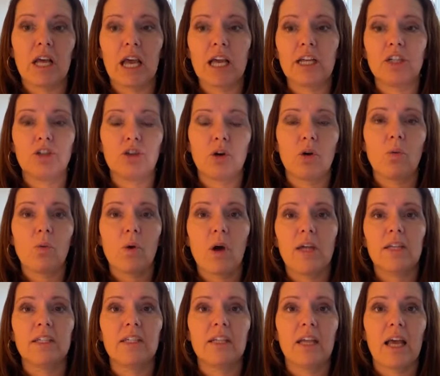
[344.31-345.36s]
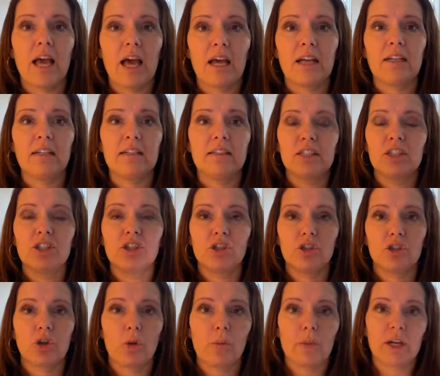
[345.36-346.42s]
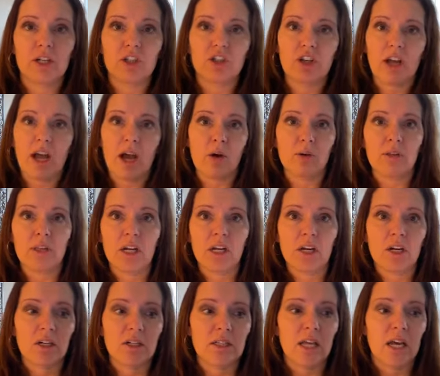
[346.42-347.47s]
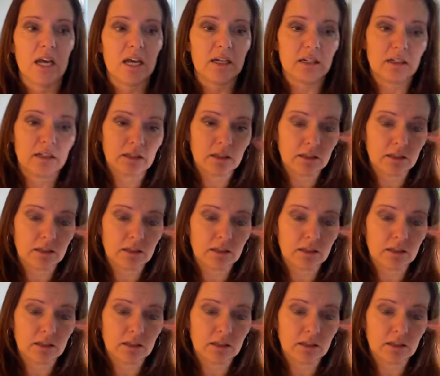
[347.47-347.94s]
I don't want to add so much out there that,